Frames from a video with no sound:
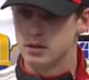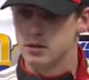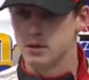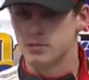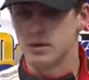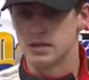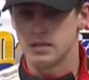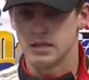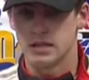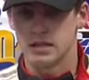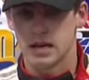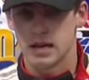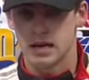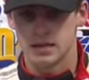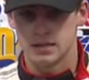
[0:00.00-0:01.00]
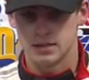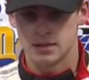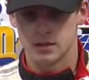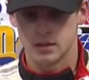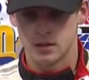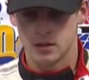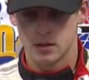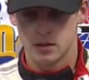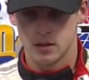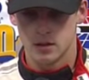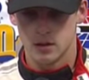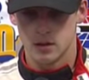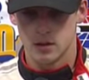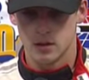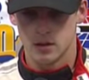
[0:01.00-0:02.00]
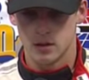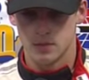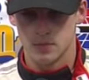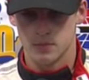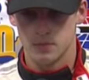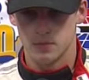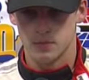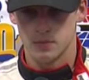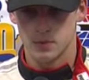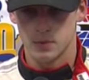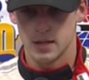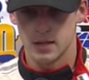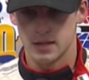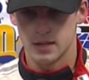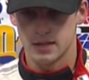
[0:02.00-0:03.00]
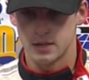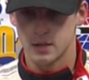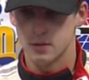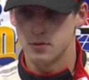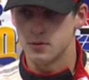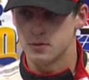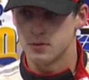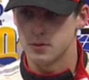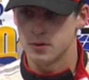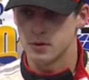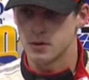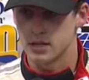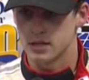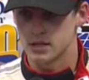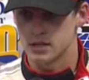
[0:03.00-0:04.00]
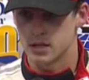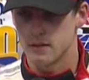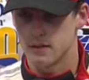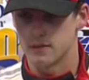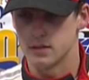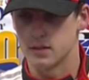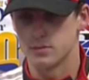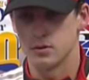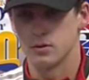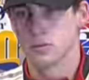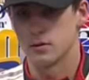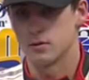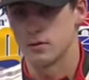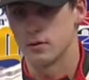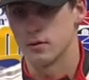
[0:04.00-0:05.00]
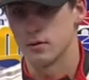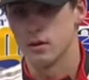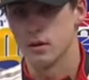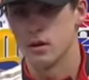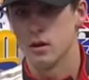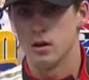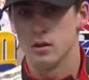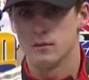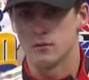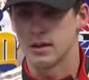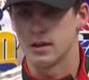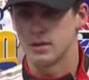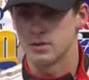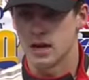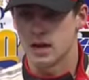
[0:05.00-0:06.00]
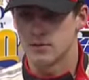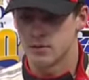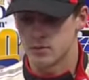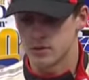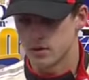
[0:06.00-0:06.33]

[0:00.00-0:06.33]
Penske guys, and that's huge as a confidence builder for any driver when